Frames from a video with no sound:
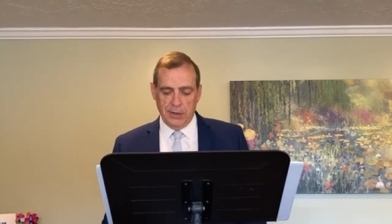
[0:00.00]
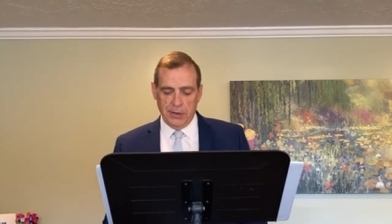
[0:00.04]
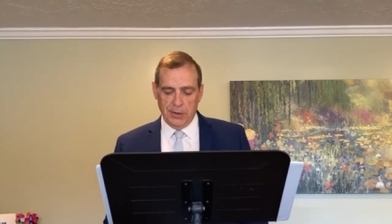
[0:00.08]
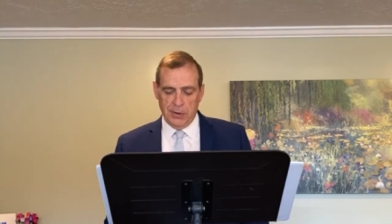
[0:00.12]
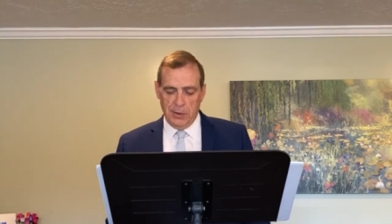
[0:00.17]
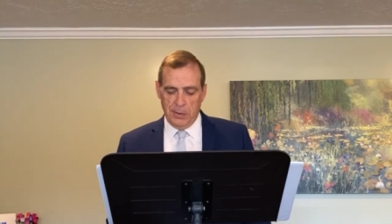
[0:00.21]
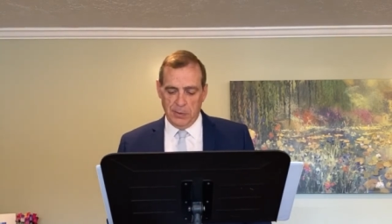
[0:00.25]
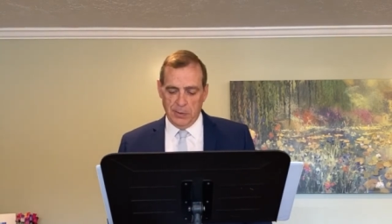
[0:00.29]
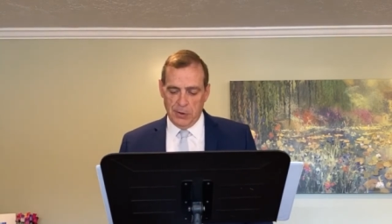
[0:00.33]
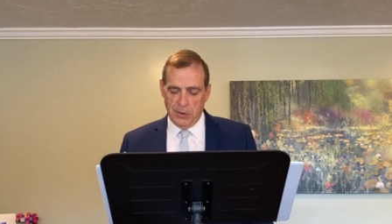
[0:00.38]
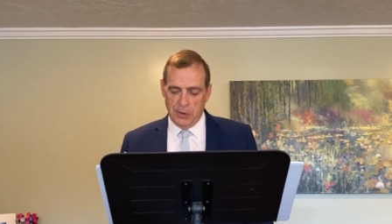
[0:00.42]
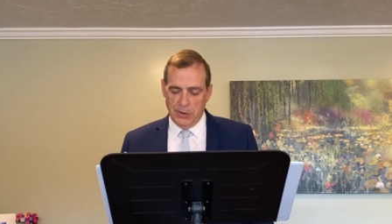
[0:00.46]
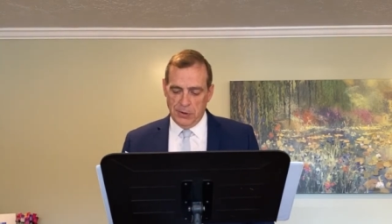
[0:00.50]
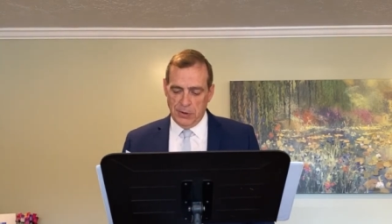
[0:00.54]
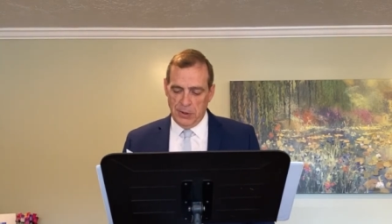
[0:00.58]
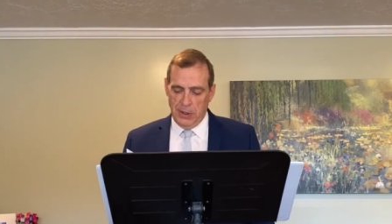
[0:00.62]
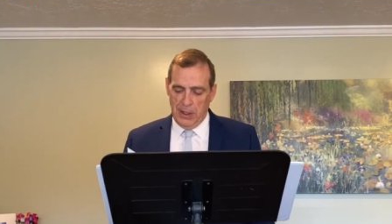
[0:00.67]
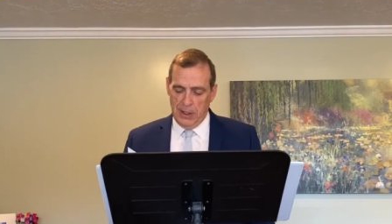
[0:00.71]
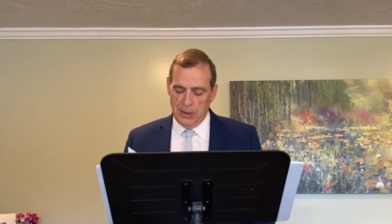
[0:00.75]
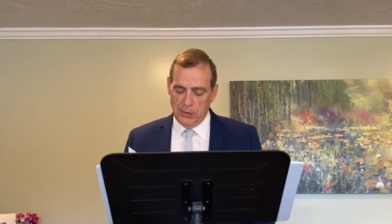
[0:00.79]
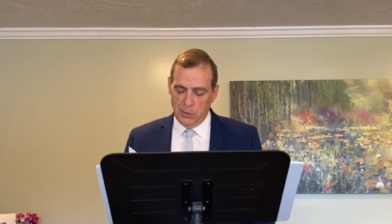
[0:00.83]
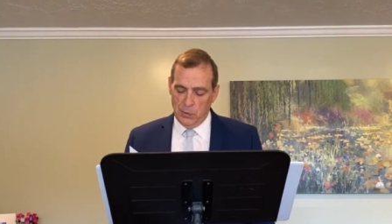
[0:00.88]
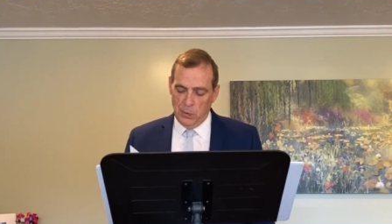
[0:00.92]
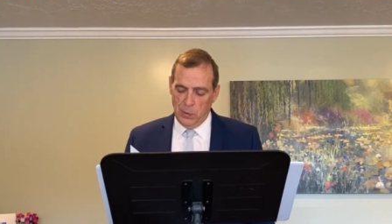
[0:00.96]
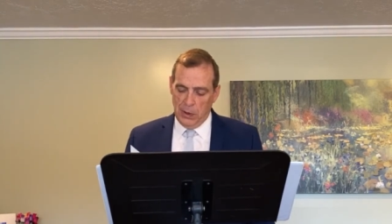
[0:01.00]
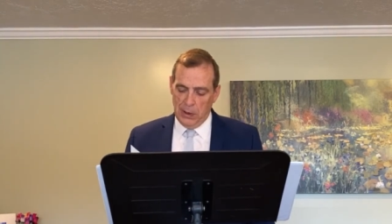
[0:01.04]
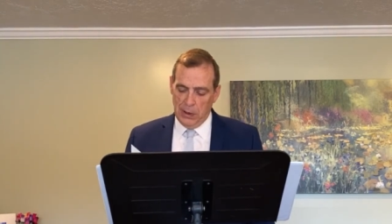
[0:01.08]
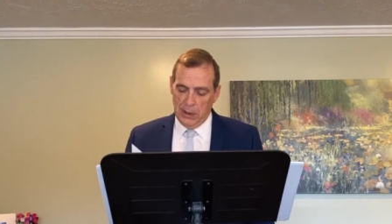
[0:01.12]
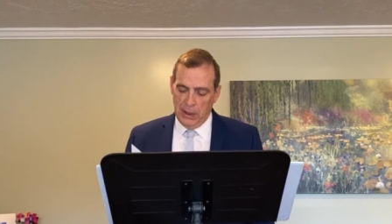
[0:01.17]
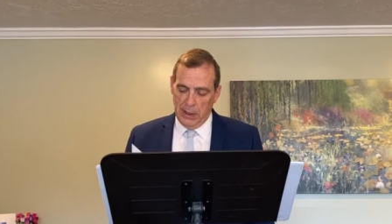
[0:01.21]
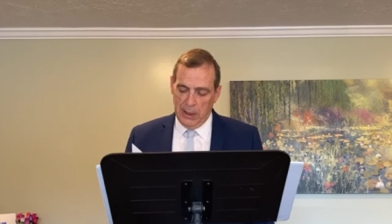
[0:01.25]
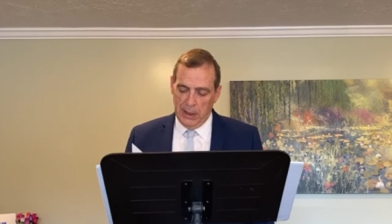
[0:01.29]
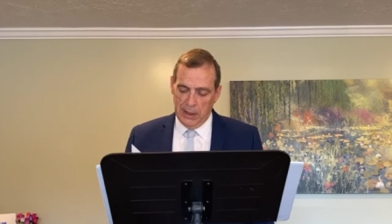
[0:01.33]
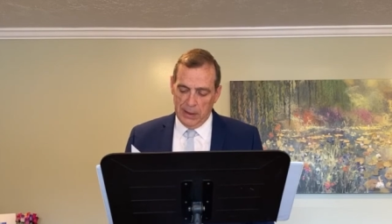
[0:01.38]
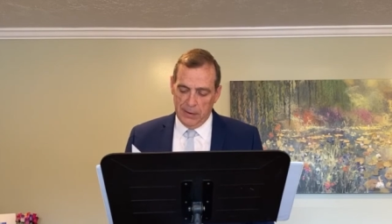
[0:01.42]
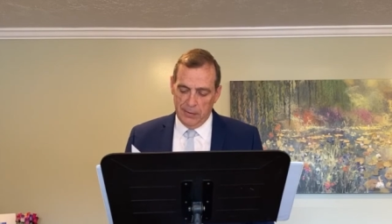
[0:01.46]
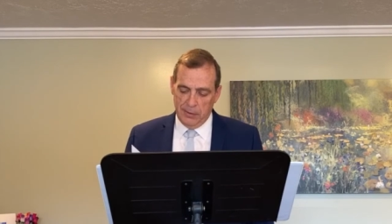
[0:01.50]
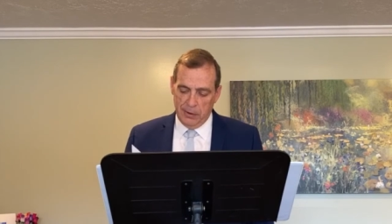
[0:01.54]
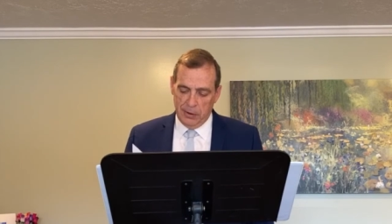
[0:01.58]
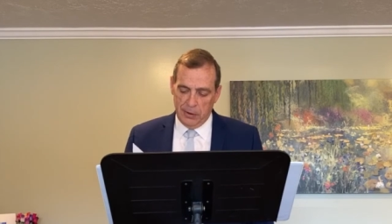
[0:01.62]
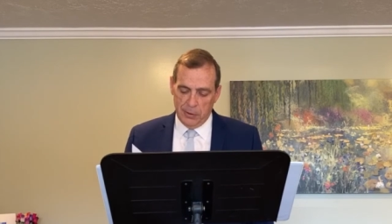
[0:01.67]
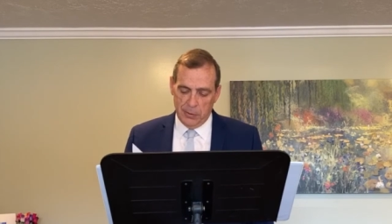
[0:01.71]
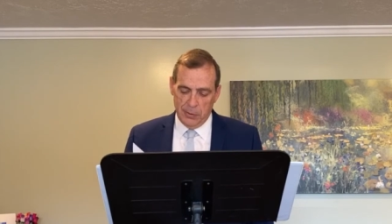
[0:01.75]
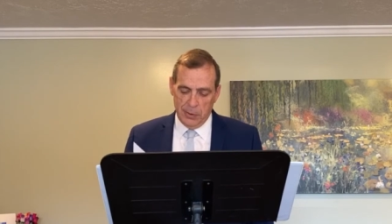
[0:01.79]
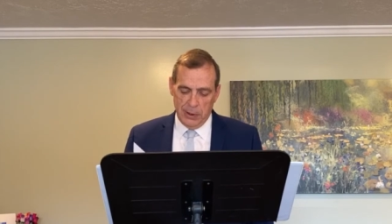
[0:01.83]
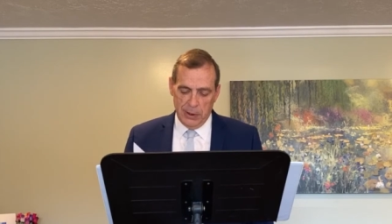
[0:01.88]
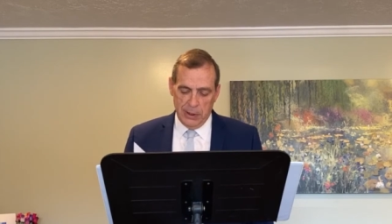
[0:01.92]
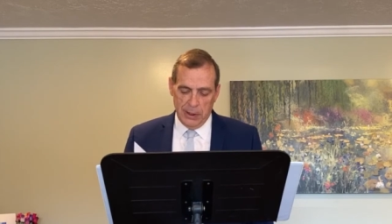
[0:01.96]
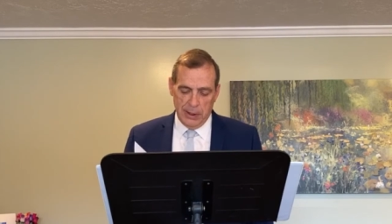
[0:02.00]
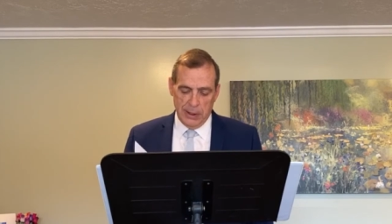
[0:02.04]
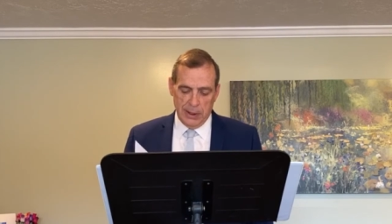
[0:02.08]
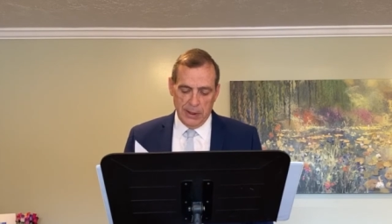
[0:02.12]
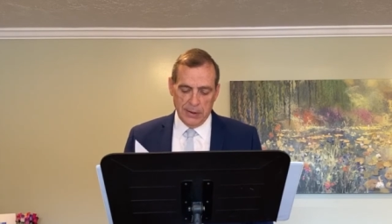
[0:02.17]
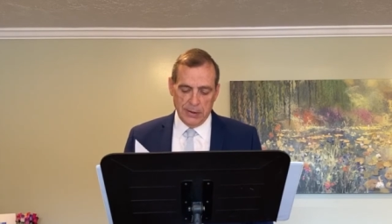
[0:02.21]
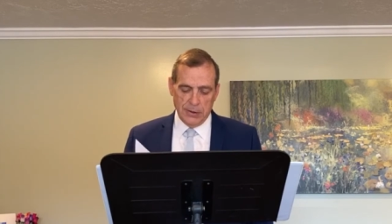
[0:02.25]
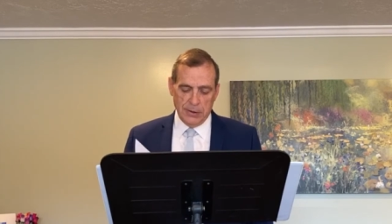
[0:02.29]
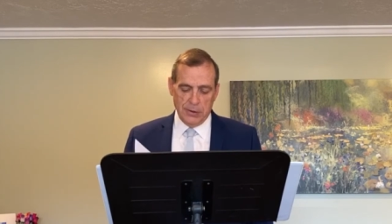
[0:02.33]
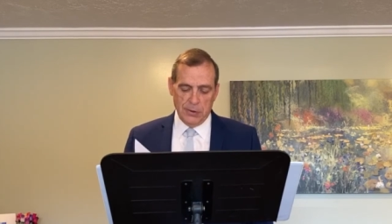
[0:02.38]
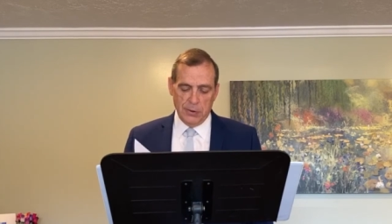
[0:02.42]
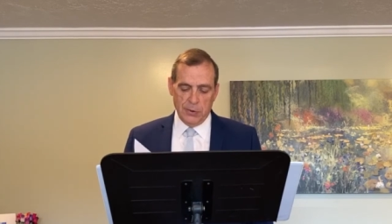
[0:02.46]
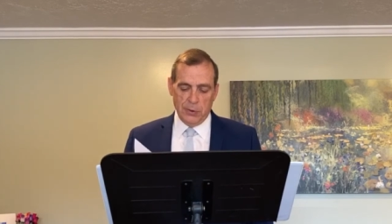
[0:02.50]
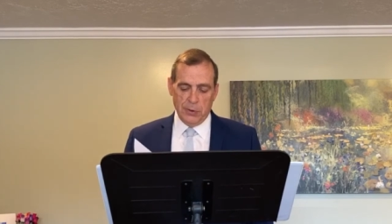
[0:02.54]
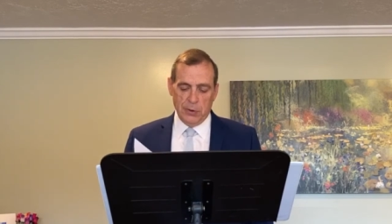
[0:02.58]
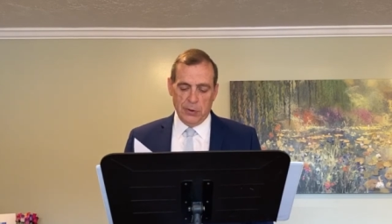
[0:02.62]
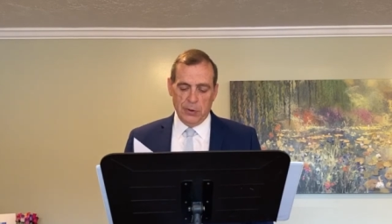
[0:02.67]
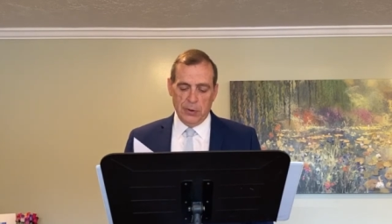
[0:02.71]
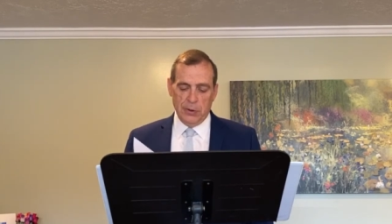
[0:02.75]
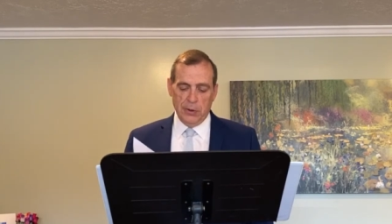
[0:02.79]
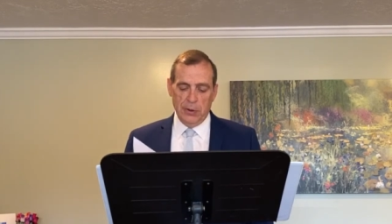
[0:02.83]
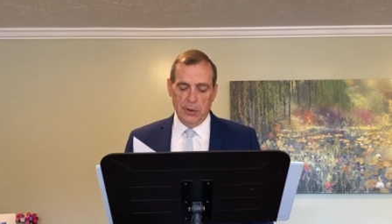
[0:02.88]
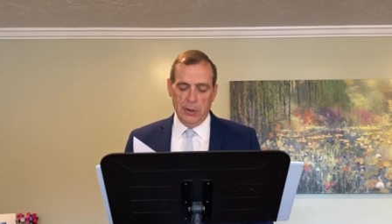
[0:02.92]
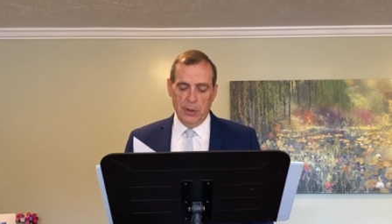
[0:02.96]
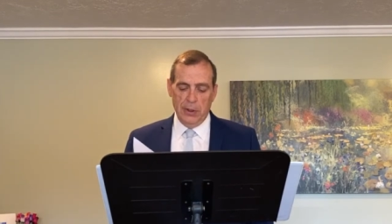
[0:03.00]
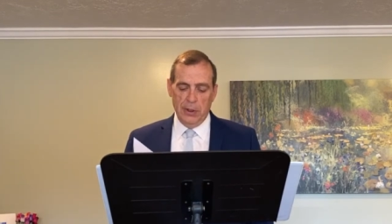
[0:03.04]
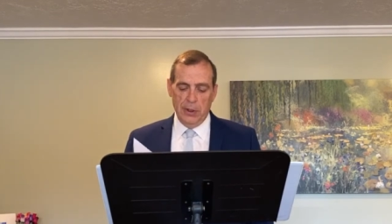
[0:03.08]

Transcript: scriptures as one leg of a three-legged stool,